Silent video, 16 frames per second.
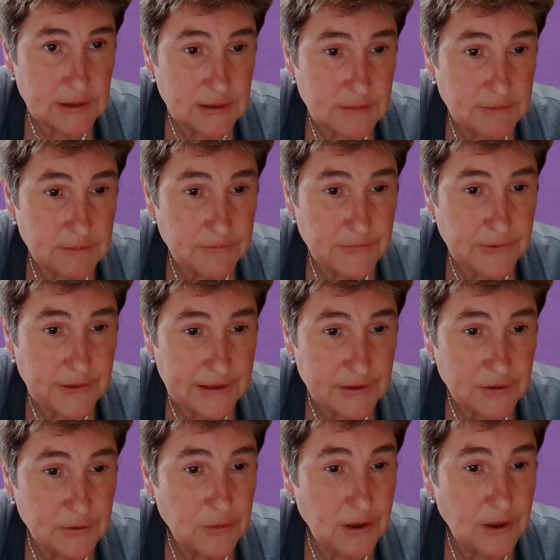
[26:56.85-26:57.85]
Um,
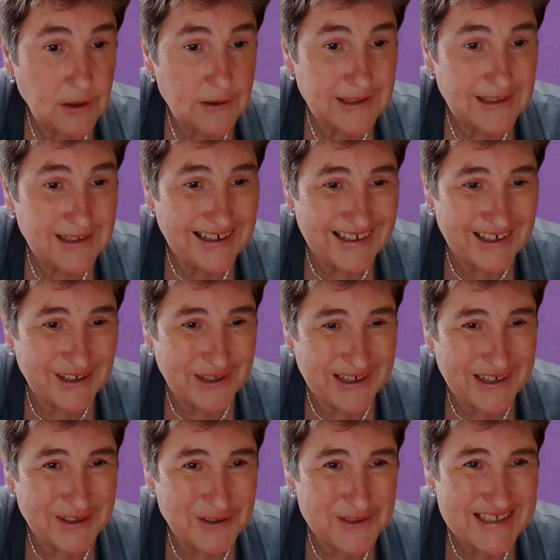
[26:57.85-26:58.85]
thank you all,
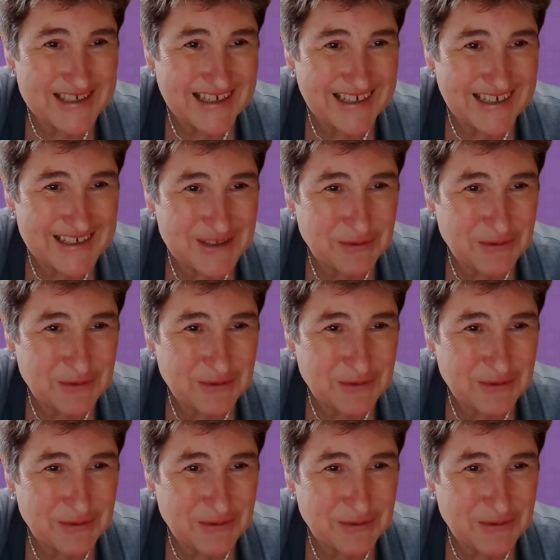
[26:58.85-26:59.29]
UNA USA,